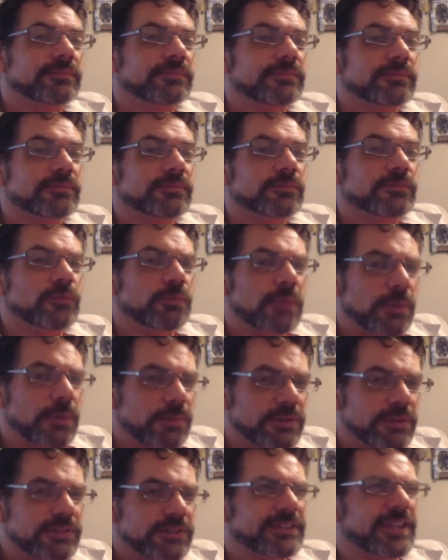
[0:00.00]
Remember
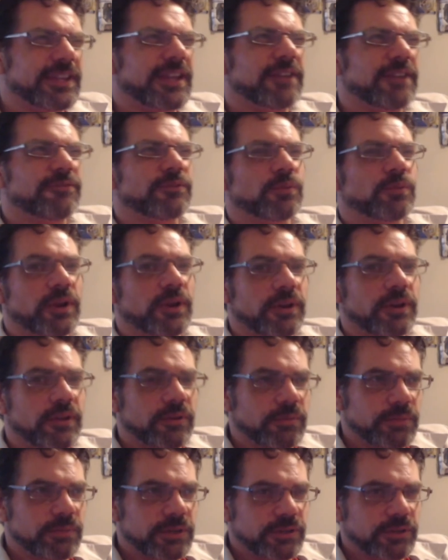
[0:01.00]
to stand for one another
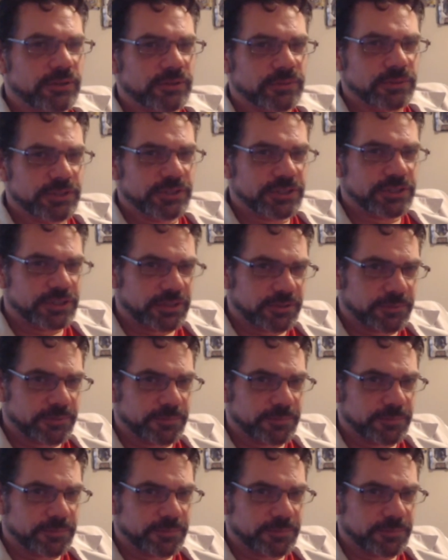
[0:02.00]
and be good to each other.